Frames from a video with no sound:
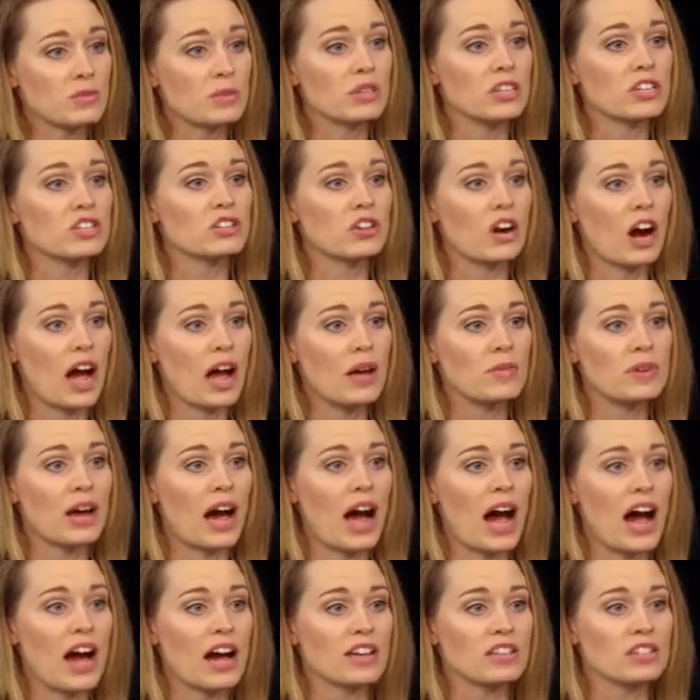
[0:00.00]
been described
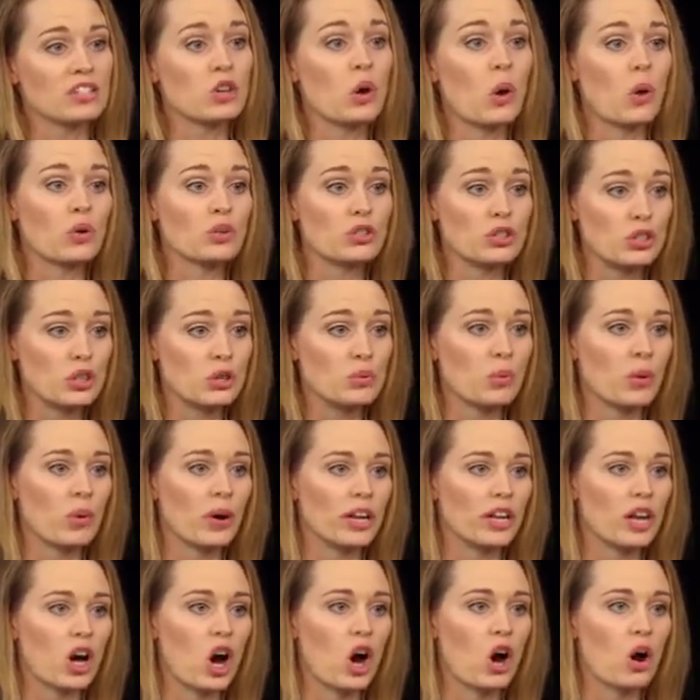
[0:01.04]
as gold
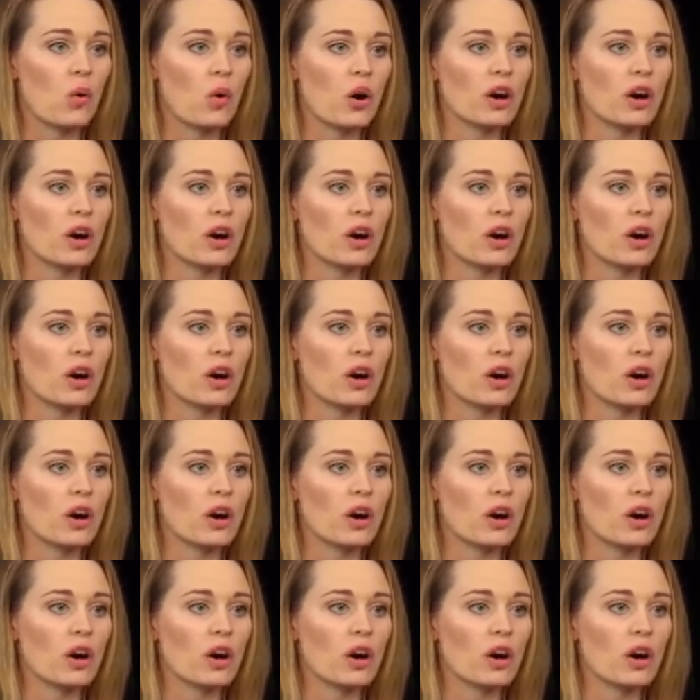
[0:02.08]
2.0